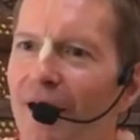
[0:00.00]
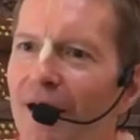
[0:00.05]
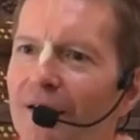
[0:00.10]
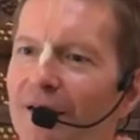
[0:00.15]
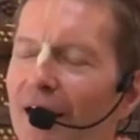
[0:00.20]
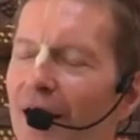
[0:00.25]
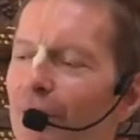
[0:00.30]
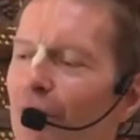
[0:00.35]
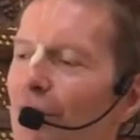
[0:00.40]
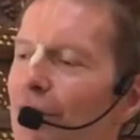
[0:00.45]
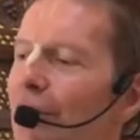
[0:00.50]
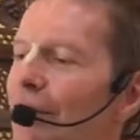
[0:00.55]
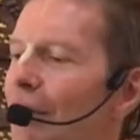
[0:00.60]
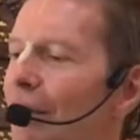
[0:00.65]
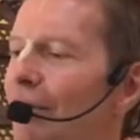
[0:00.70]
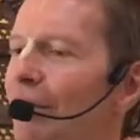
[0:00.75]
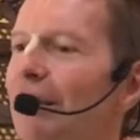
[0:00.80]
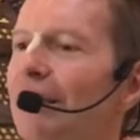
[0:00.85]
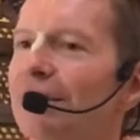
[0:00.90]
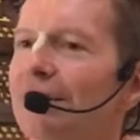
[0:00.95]
And they will
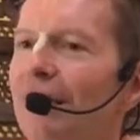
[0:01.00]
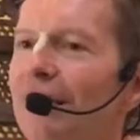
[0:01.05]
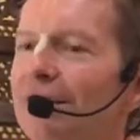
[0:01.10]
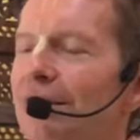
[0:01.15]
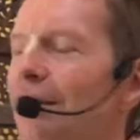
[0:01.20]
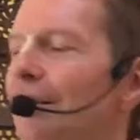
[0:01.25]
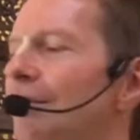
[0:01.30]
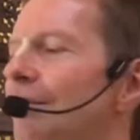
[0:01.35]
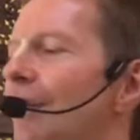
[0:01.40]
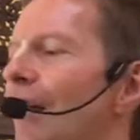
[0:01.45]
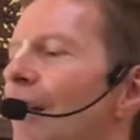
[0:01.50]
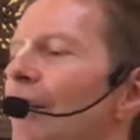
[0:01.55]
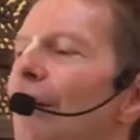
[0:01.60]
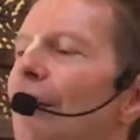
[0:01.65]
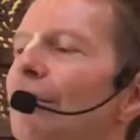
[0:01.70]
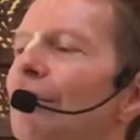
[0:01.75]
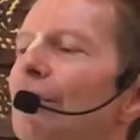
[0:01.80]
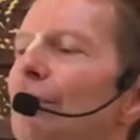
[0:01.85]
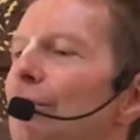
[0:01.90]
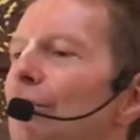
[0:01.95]
give initiation and tell,
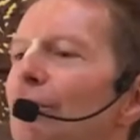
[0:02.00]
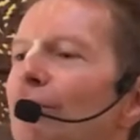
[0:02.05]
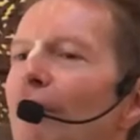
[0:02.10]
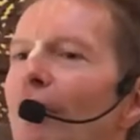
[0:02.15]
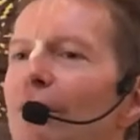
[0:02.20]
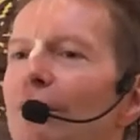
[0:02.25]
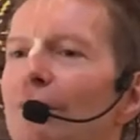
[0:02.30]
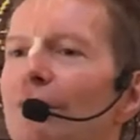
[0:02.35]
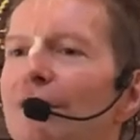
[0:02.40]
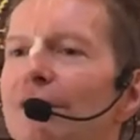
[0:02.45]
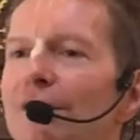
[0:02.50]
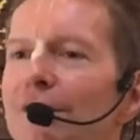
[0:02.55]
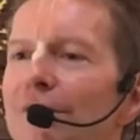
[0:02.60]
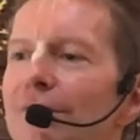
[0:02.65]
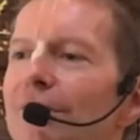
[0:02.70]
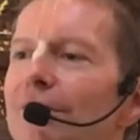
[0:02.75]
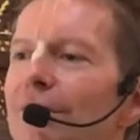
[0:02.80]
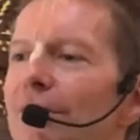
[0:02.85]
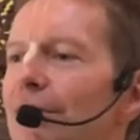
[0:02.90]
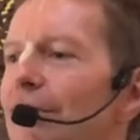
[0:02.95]
and you should follow this.
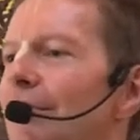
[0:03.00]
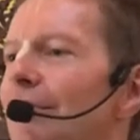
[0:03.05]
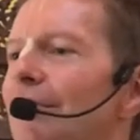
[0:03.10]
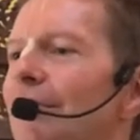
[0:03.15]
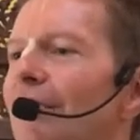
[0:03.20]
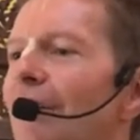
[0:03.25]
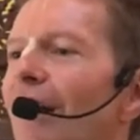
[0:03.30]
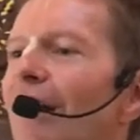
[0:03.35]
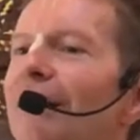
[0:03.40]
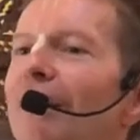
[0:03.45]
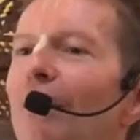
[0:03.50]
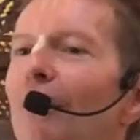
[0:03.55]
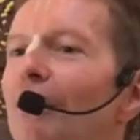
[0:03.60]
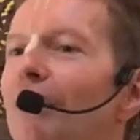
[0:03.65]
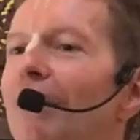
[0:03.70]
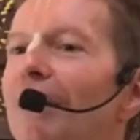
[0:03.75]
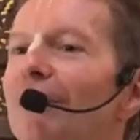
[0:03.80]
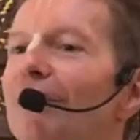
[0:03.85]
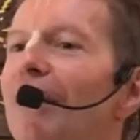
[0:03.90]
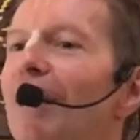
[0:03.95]
And they will
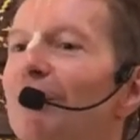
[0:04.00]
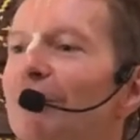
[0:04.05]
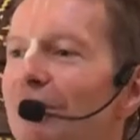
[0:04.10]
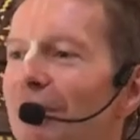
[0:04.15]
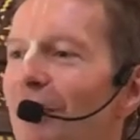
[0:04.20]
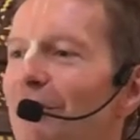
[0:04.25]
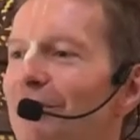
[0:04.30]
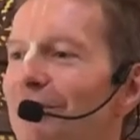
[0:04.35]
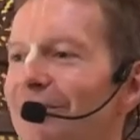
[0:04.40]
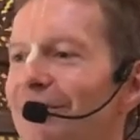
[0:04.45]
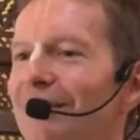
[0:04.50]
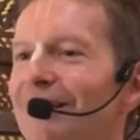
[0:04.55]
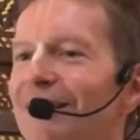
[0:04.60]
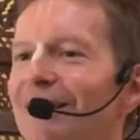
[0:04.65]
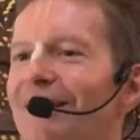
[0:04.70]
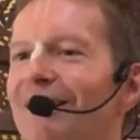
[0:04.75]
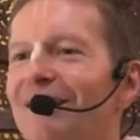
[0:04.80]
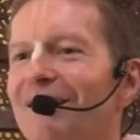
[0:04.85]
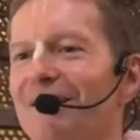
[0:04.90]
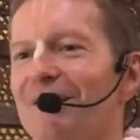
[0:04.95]
give them some
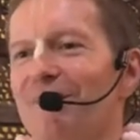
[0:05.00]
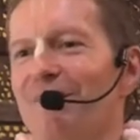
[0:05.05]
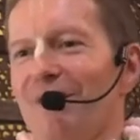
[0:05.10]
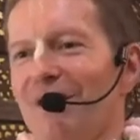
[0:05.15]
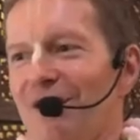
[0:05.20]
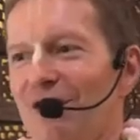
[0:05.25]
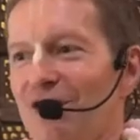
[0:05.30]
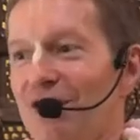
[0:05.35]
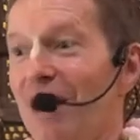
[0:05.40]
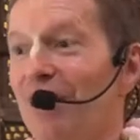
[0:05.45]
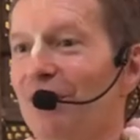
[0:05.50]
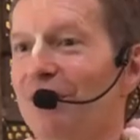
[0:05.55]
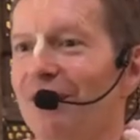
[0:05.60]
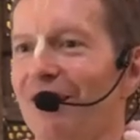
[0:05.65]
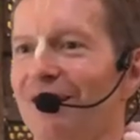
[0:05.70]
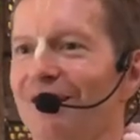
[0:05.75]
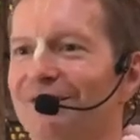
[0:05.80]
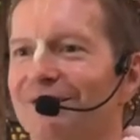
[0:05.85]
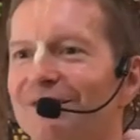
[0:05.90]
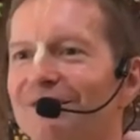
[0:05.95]

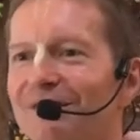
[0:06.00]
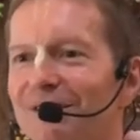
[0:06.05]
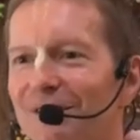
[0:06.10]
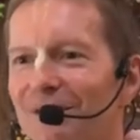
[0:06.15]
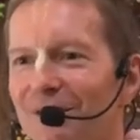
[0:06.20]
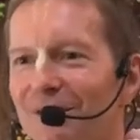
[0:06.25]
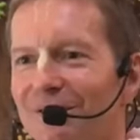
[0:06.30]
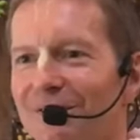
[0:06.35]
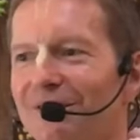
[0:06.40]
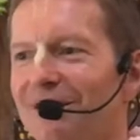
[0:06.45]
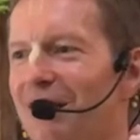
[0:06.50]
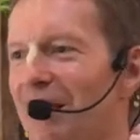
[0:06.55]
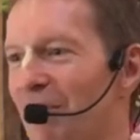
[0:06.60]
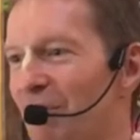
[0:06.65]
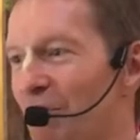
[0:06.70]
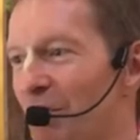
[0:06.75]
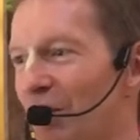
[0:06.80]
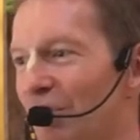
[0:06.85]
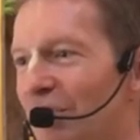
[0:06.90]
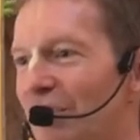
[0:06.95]
shelter. Give
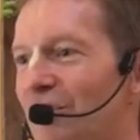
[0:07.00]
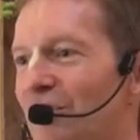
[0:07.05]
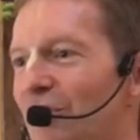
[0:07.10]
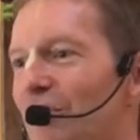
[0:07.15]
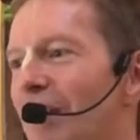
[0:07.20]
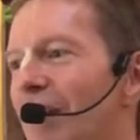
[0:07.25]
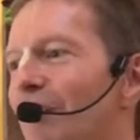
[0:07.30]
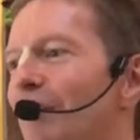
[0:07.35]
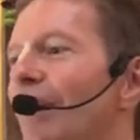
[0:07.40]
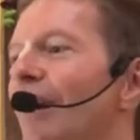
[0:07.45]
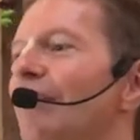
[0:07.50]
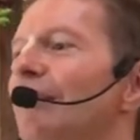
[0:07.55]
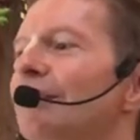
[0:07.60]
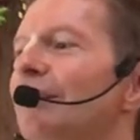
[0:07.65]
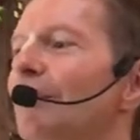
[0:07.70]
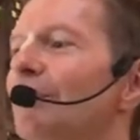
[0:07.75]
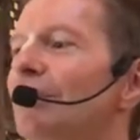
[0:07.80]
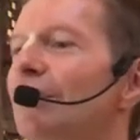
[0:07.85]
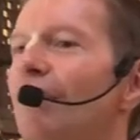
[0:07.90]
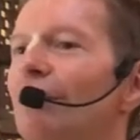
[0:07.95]
mercy to them and
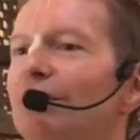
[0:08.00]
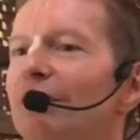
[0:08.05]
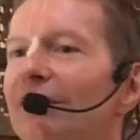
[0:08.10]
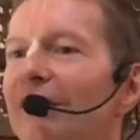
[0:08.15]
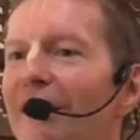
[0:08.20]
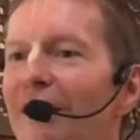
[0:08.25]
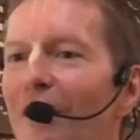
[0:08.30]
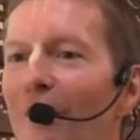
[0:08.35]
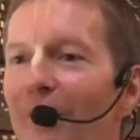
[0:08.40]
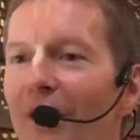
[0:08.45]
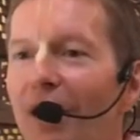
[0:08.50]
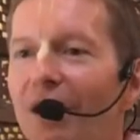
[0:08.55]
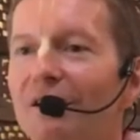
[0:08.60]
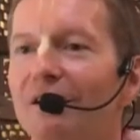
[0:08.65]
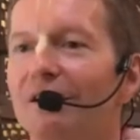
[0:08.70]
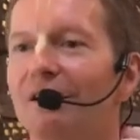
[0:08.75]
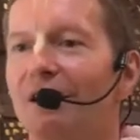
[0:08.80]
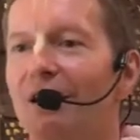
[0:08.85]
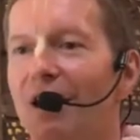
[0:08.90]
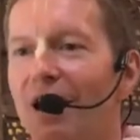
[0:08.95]
some shelter that they'll be under
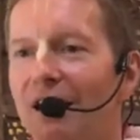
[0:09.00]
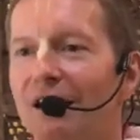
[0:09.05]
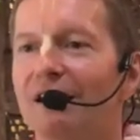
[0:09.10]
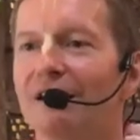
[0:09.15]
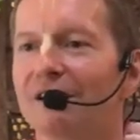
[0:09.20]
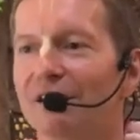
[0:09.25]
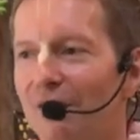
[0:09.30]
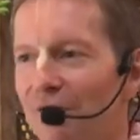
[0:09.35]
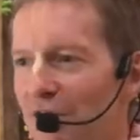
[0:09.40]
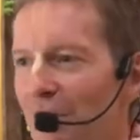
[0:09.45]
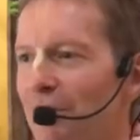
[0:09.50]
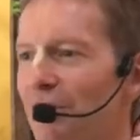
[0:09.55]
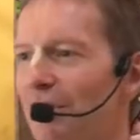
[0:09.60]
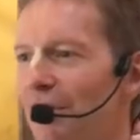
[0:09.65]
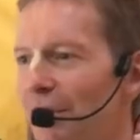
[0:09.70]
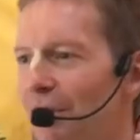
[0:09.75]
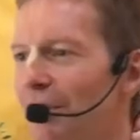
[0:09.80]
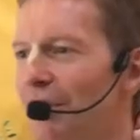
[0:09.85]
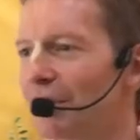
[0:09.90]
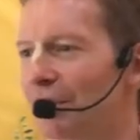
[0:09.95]
the guidance of some
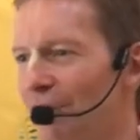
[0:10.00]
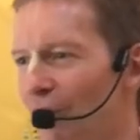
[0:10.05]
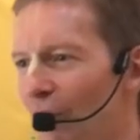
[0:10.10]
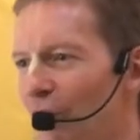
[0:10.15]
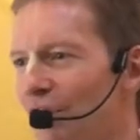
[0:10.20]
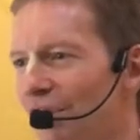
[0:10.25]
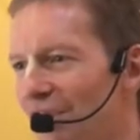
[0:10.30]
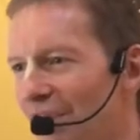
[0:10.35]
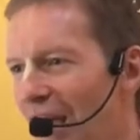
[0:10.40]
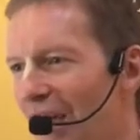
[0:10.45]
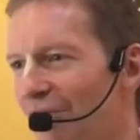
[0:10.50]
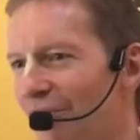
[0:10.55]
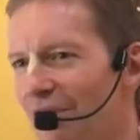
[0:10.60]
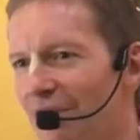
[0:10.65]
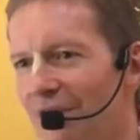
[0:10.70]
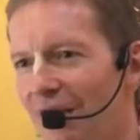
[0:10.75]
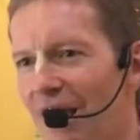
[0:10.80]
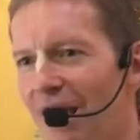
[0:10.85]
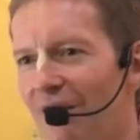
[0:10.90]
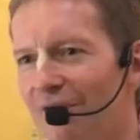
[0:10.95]
senior devotees after
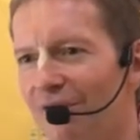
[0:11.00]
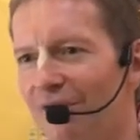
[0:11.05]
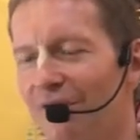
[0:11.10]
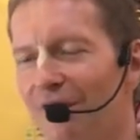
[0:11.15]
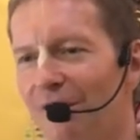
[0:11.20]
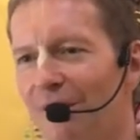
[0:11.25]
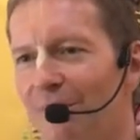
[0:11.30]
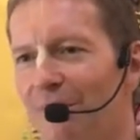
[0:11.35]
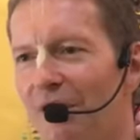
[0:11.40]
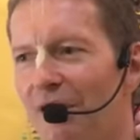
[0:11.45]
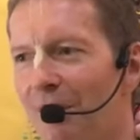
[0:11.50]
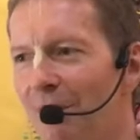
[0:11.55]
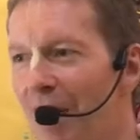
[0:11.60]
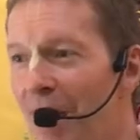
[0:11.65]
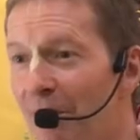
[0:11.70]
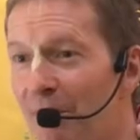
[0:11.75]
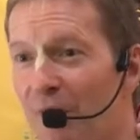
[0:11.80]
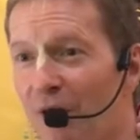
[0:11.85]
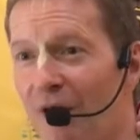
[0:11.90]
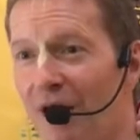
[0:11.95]
they have become
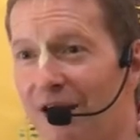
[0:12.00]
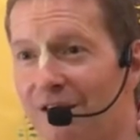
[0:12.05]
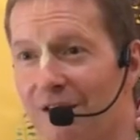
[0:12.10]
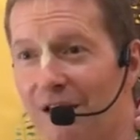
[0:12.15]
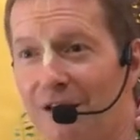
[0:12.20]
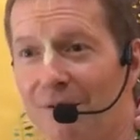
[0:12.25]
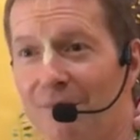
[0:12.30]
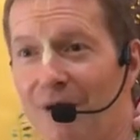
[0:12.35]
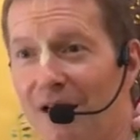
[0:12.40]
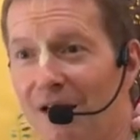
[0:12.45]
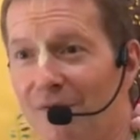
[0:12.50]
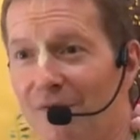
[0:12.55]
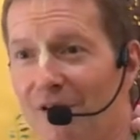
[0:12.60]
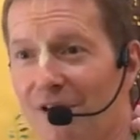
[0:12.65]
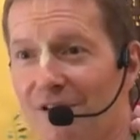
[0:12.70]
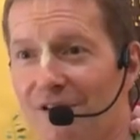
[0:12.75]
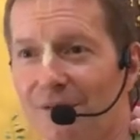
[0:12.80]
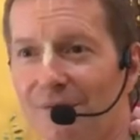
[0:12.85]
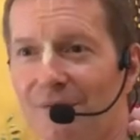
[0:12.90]
aprakat and manifest.